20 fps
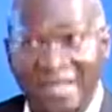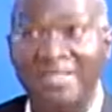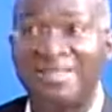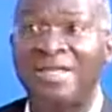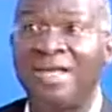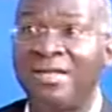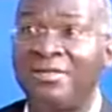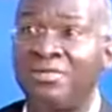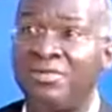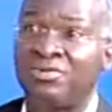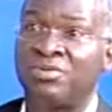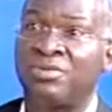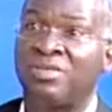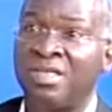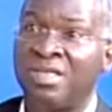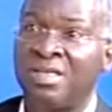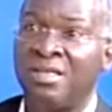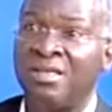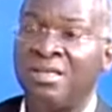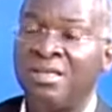tell you
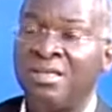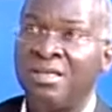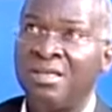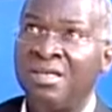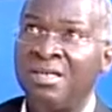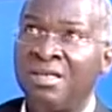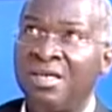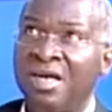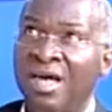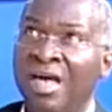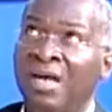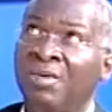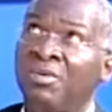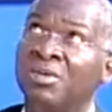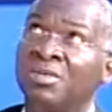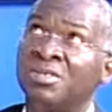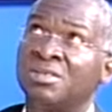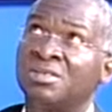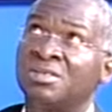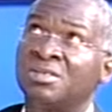today, I
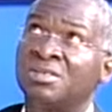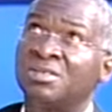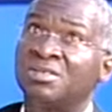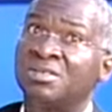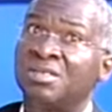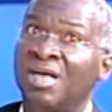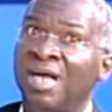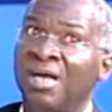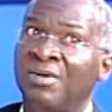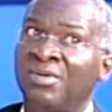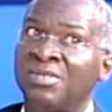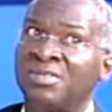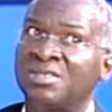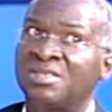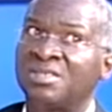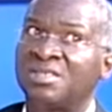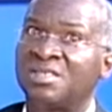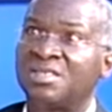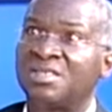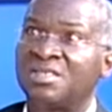was
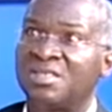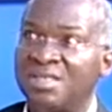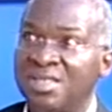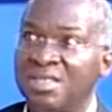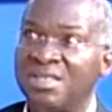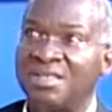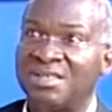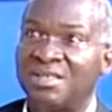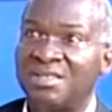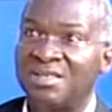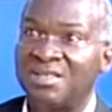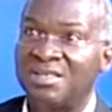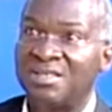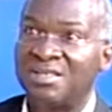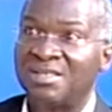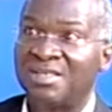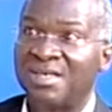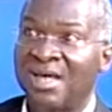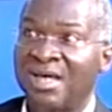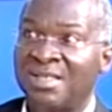16
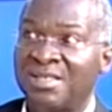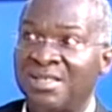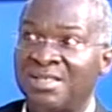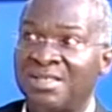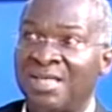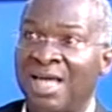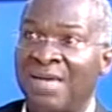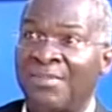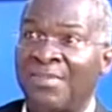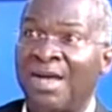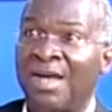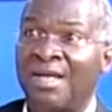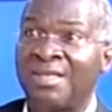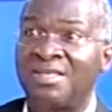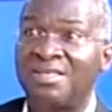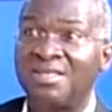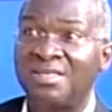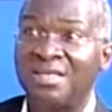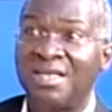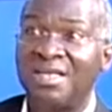at the time, and
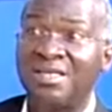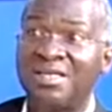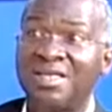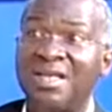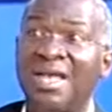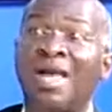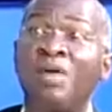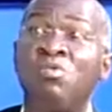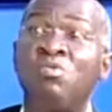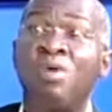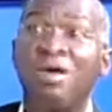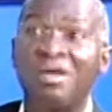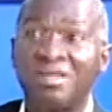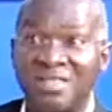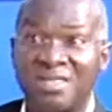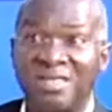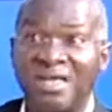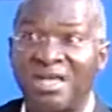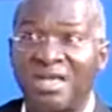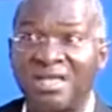incidentally, I worked
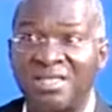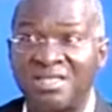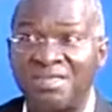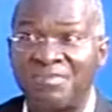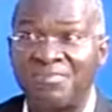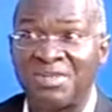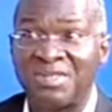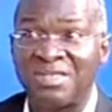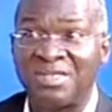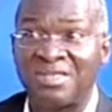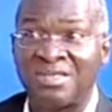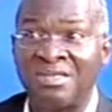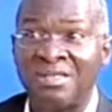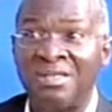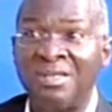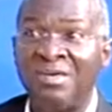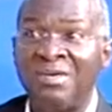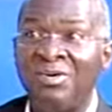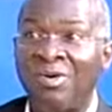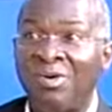in LSDPC
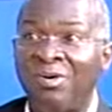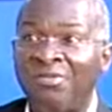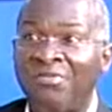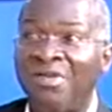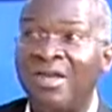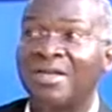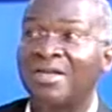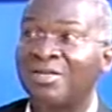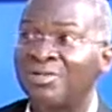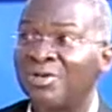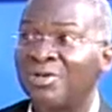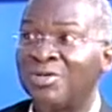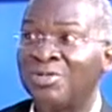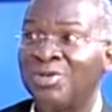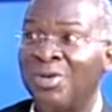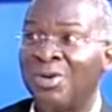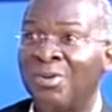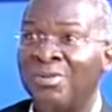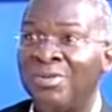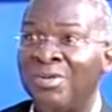on vacation
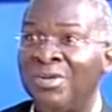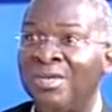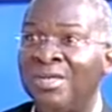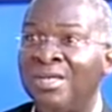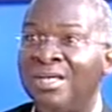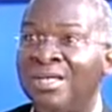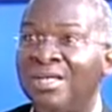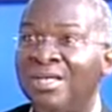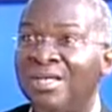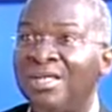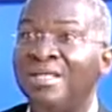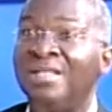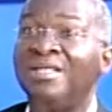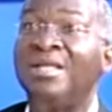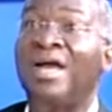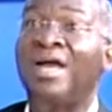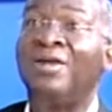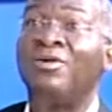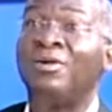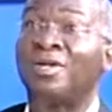job in
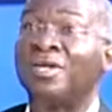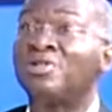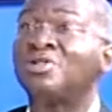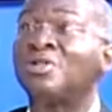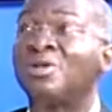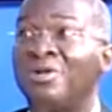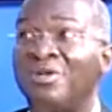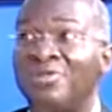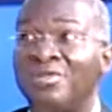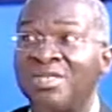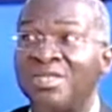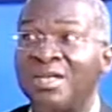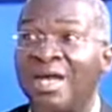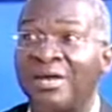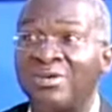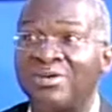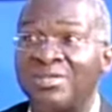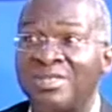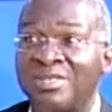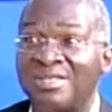the allocation of these
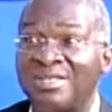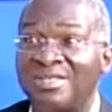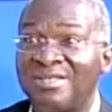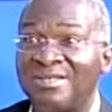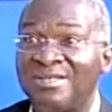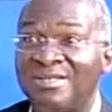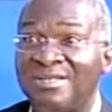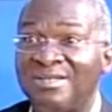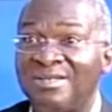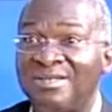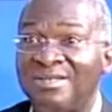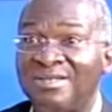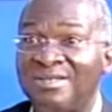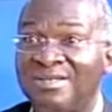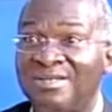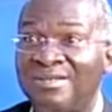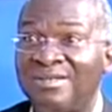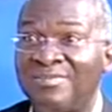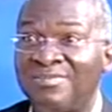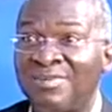houses,
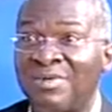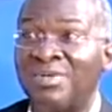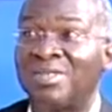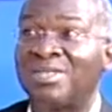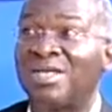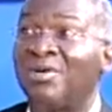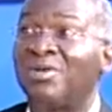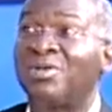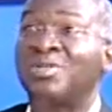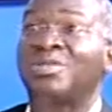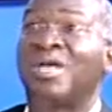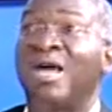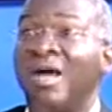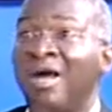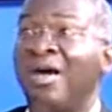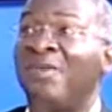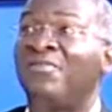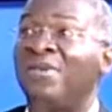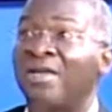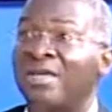because that was
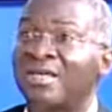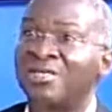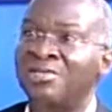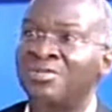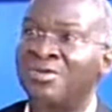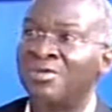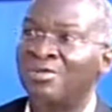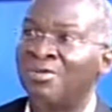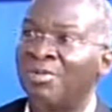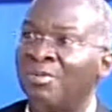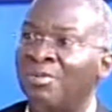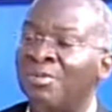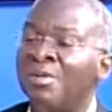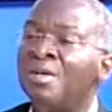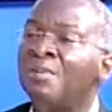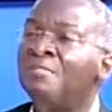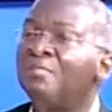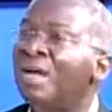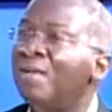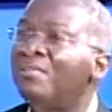our vacation job.
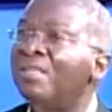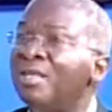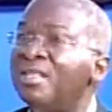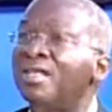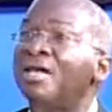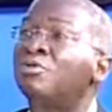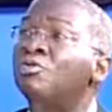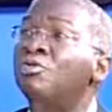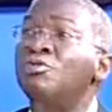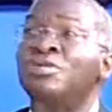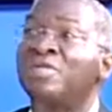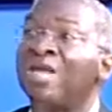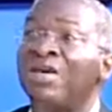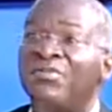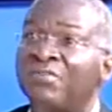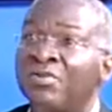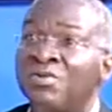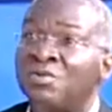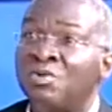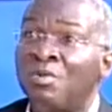My mother couldn't
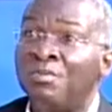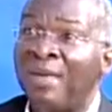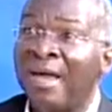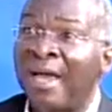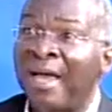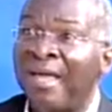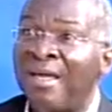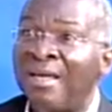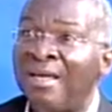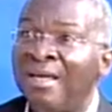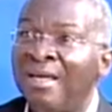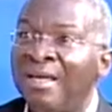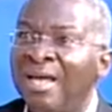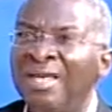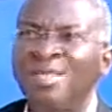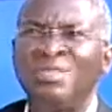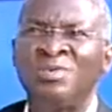afford to buy, and